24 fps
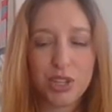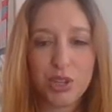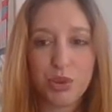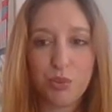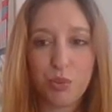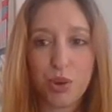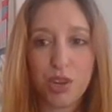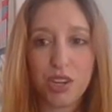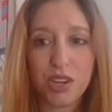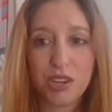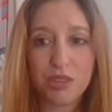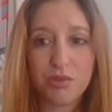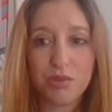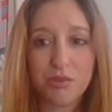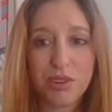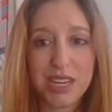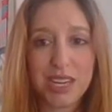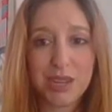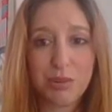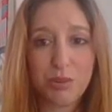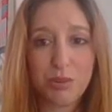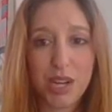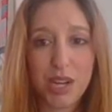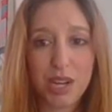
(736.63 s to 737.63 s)
can work
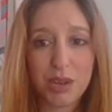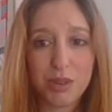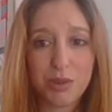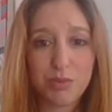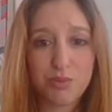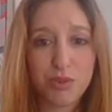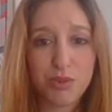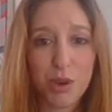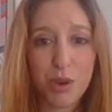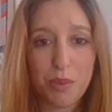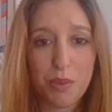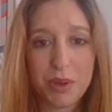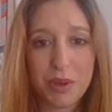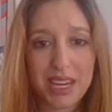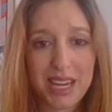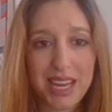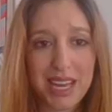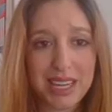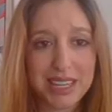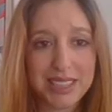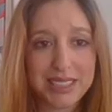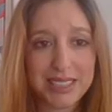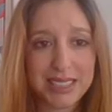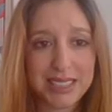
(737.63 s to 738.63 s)
really well with proper
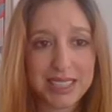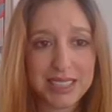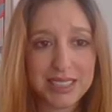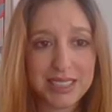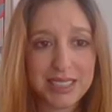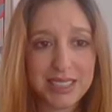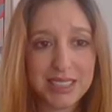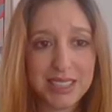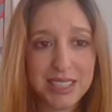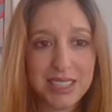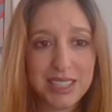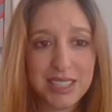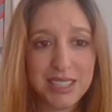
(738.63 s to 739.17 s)
analysis.